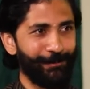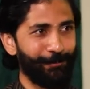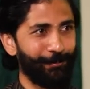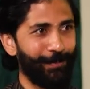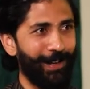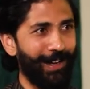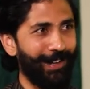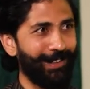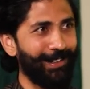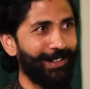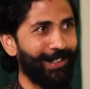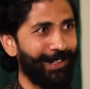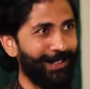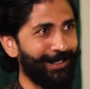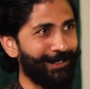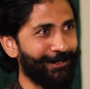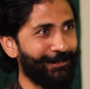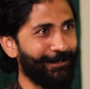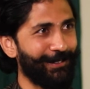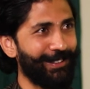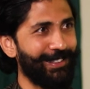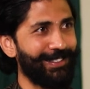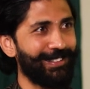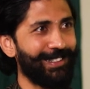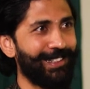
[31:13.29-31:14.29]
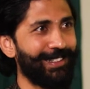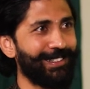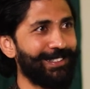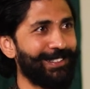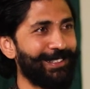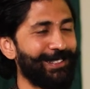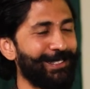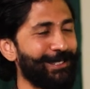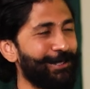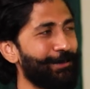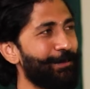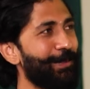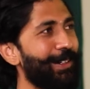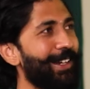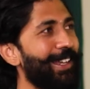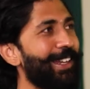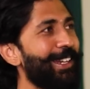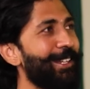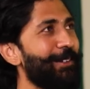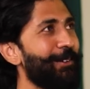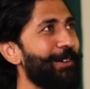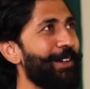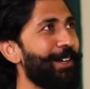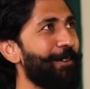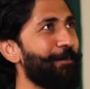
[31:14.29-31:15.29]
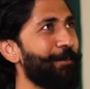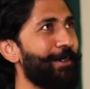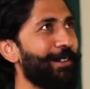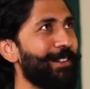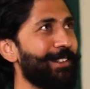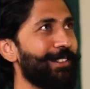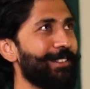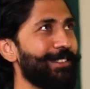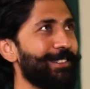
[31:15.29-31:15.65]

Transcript: backlash for these answers. But anyway, I'm going to...